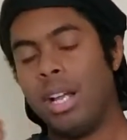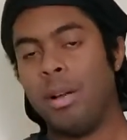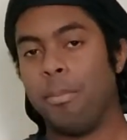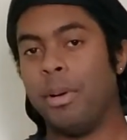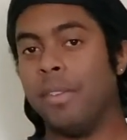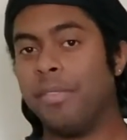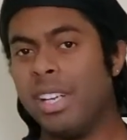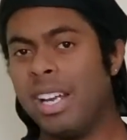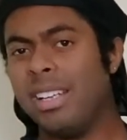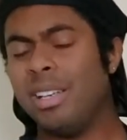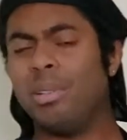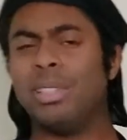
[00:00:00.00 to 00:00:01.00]
But if you're
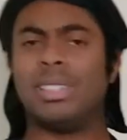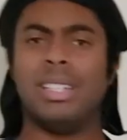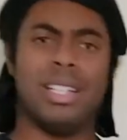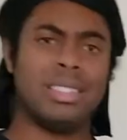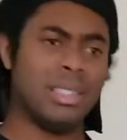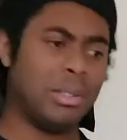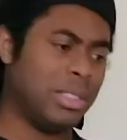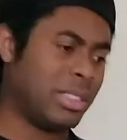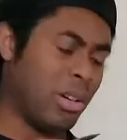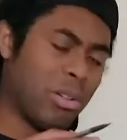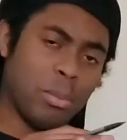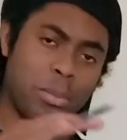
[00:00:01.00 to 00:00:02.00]
not noticing this, it'll just
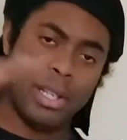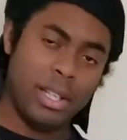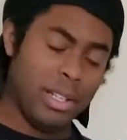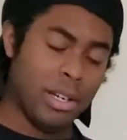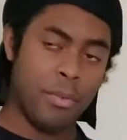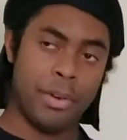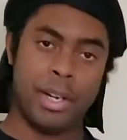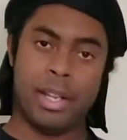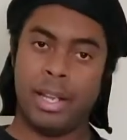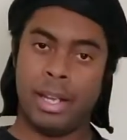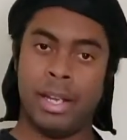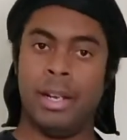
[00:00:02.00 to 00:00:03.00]
go completely over your
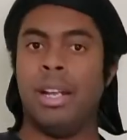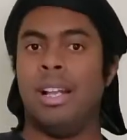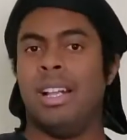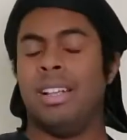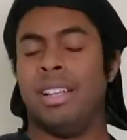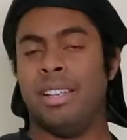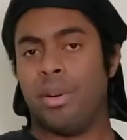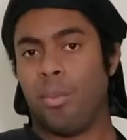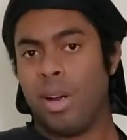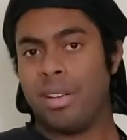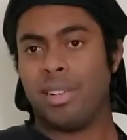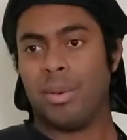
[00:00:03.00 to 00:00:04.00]
head. Then you're
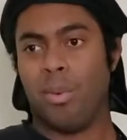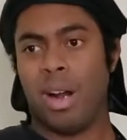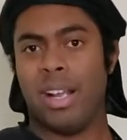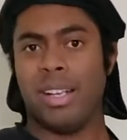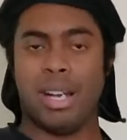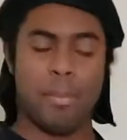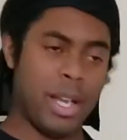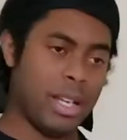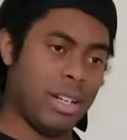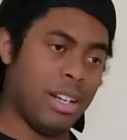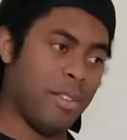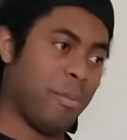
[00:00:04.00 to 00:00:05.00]
wondering why you're not making
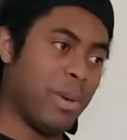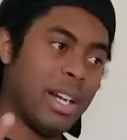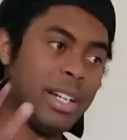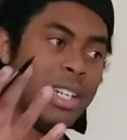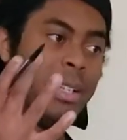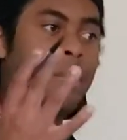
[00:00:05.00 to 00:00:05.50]
enough money,